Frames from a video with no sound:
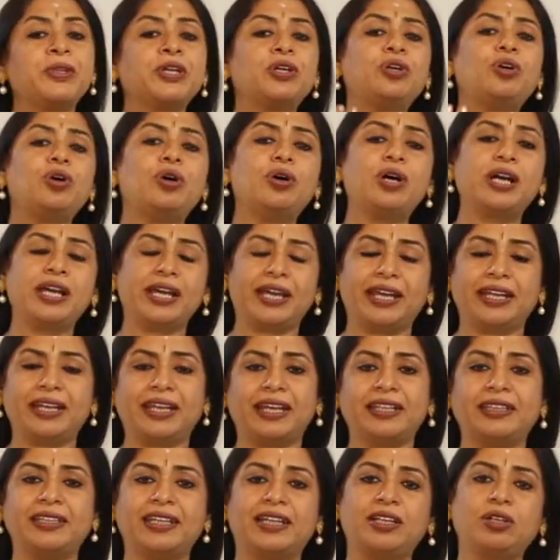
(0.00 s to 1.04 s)
Go ahead
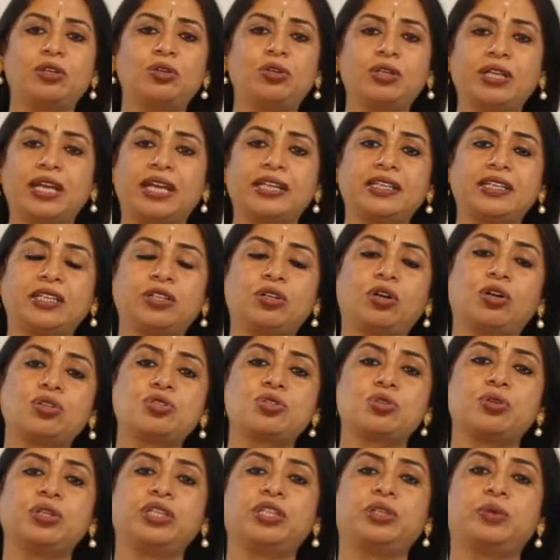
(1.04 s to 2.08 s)
and then look at it
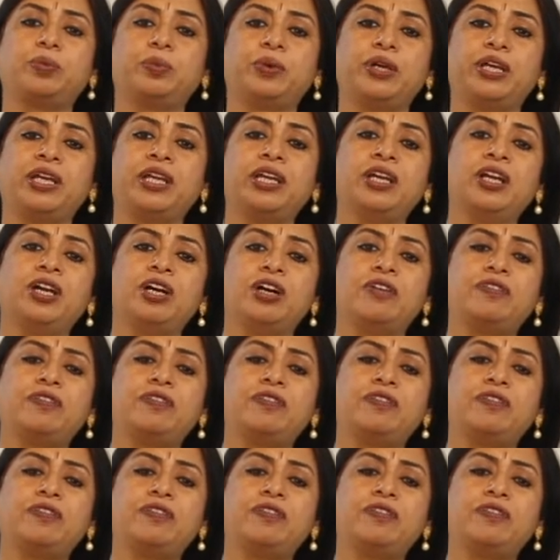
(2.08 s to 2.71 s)
also in the way